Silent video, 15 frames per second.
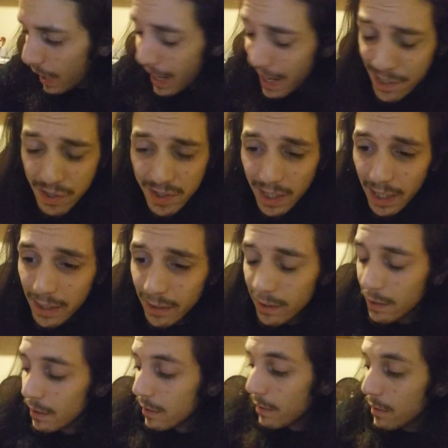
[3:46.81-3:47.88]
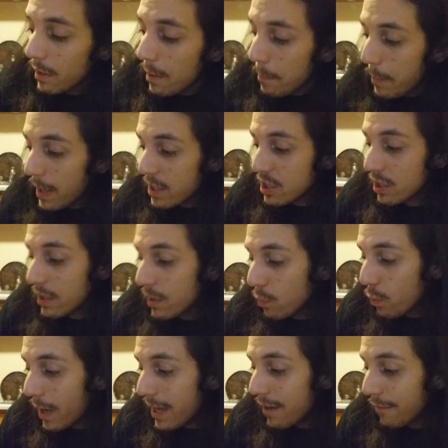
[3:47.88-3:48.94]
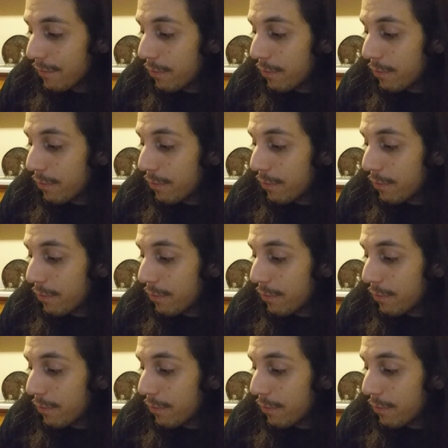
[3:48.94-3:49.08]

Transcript: I just gotta patiently wait